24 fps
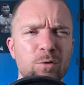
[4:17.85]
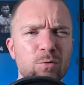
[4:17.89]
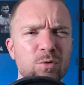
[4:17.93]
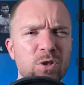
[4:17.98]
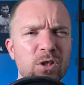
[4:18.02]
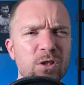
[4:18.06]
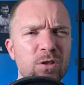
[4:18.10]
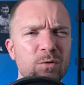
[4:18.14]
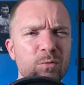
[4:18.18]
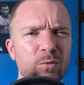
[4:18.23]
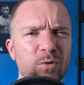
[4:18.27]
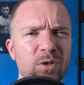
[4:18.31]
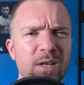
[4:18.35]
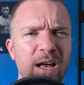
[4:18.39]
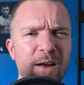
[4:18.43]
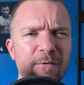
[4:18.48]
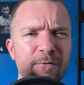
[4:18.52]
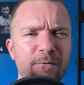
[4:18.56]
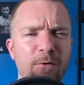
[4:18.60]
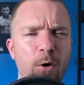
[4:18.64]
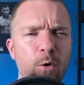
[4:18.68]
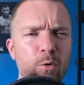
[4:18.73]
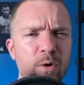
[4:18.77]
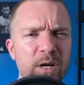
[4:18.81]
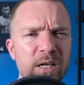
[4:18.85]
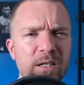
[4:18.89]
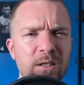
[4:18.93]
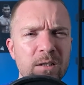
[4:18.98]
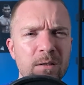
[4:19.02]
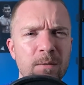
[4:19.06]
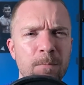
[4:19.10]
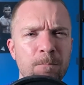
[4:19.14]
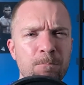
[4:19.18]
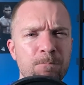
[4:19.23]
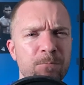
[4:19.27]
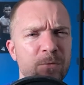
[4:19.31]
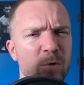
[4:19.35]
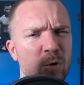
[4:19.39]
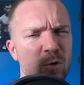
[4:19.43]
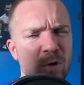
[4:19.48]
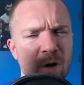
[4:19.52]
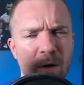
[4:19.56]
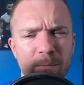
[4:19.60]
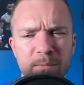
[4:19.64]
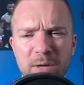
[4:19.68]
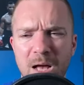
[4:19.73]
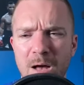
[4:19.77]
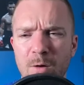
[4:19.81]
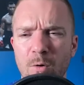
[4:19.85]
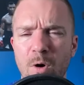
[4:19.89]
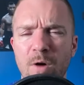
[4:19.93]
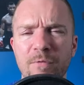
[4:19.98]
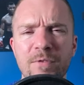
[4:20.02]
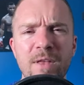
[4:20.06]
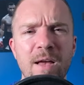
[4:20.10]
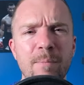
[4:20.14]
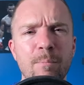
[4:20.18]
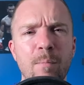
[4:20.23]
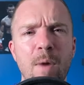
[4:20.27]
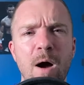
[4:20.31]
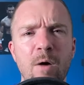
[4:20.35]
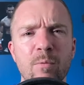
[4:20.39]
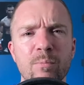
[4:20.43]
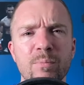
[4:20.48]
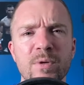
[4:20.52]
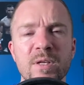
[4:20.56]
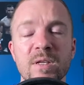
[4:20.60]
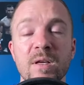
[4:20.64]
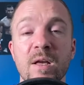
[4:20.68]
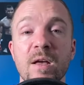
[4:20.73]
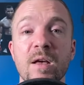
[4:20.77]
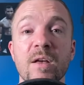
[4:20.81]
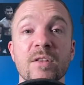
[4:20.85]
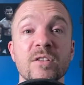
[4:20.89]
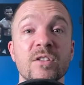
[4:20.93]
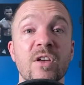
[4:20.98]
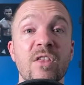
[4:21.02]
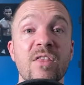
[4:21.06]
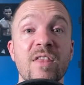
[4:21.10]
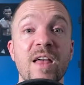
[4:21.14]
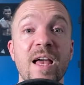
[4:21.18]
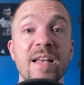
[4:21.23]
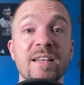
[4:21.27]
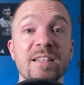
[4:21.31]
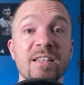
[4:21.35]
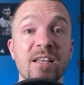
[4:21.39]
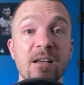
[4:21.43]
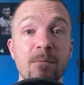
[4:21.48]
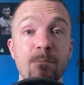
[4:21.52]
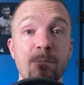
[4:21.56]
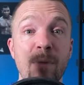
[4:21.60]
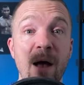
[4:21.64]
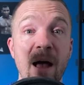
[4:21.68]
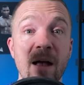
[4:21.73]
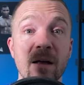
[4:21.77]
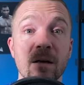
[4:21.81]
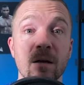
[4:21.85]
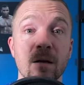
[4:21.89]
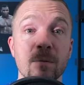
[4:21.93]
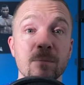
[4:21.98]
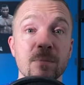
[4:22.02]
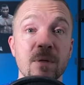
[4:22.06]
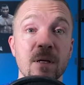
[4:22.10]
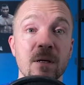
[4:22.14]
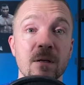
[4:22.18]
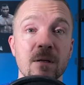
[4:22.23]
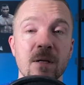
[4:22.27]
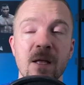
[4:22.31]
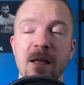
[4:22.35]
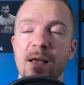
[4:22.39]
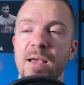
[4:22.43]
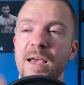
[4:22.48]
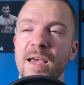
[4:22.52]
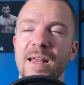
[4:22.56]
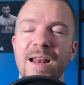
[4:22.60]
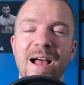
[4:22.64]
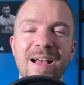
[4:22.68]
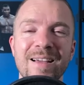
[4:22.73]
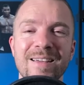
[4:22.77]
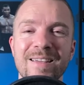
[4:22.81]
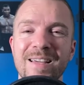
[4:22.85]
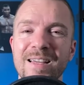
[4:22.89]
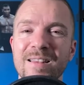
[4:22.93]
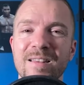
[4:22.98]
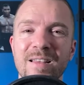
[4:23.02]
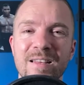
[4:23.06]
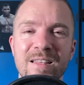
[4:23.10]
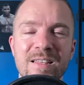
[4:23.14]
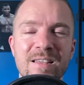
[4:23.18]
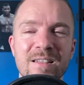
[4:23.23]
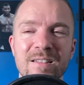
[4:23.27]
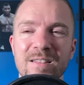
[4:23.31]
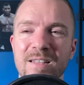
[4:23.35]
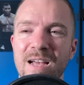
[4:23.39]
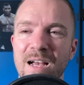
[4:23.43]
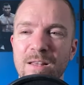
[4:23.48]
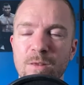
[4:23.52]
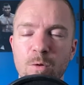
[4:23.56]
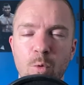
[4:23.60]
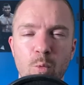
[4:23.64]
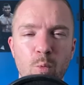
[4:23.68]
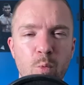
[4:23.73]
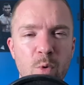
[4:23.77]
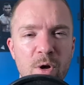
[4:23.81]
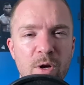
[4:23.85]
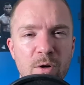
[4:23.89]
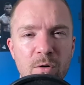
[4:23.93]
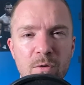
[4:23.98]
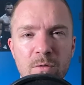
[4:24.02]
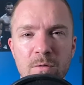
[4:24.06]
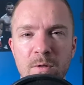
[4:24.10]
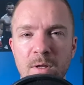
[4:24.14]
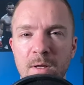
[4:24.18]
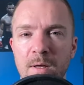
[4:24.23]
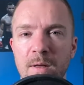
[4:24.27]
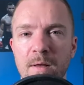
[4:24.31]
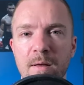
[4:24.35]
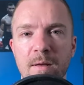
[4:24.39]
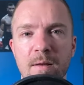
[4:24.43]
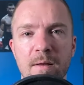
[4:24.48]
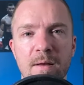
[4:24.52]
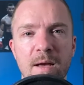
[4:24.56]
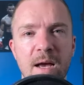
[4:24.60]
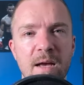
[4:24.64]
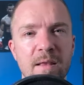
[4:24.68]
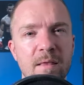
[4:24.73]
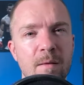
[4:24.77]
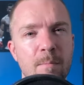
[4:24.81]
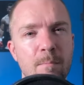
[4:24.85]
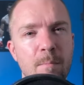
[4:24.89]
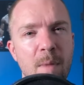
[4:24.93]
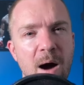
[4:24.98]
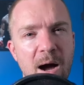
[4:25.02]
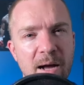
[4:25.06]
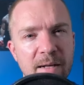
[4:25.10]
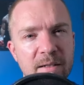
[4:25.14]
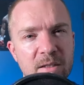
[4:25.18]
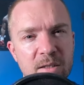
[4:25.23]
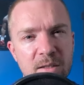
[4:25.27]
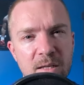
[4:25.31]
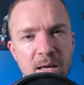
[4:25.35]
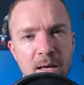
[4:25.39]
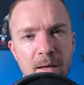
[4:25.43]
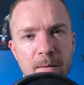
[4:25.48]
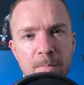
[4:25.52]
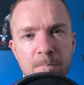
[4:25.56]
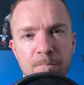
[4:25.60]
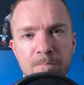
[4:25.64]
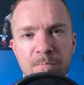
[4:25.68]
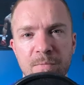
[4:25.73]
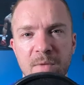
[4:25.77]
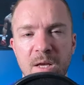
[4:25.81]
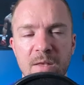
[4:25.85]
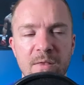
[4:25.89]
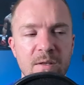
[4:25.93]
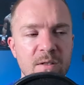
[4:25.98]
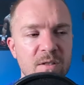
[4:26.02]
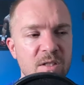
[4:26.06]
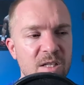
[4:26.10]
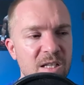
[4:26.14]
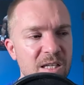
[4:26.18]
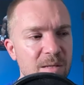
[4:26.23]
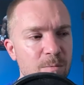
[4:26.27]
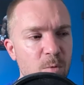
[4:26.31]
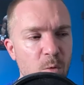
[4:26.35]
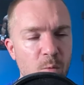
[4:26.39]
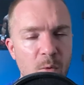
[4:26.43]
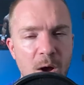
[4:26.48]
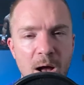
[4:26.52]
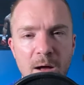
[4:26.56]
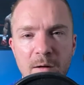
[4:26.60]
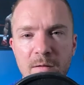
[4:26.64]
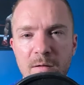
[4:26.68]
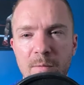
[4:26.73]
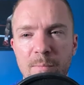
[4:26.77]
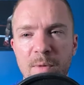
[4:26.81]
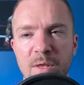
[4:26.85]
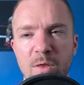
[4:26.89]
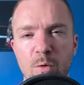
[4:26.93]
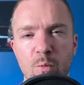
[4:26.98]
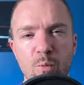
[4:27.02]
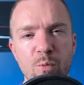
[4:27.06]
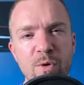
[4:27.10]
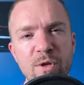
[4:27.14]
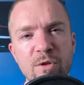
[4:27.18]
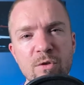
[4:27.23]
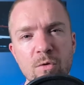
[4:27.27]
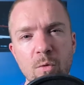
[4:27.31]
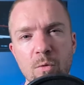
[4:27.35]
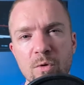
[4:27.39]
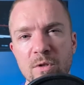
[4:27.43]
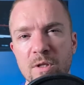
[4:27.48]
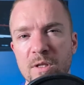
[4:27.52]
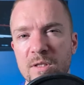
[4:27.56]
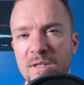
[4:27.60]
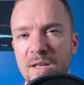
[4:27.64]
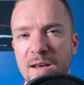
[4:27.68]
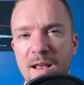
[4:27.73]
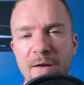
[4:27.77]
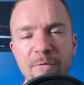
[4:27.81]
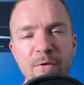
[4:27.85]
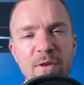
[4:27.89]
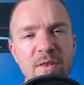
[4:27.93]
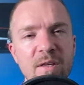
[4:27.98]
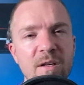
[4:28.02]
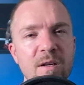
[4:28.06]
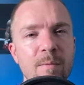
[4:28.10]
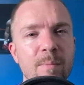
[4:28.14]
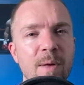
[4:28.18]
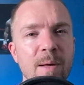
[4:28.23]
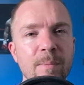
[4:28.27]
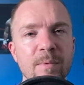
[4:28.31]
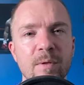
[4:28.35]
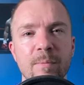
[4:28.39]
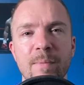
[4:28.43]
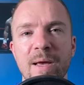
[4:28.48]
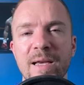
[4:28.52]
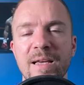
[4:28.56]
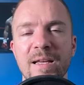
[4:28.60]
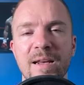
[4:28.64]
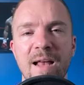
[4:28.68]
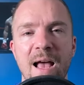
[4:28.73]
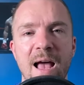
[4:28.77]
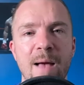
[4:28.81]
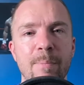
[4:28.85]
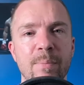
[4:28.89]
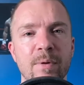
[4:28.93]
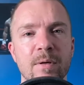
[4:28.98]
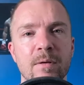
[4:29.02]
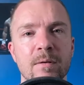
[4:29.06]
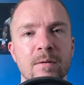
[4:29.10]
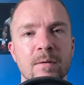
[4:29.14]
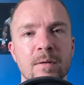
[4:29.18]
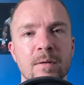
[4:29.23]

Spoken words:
You just lose that focus. Come down off that mountain peak to then get back up there. And I get that he has got the will and the mindset and the team around him and the resources and everything to be able to make it happen.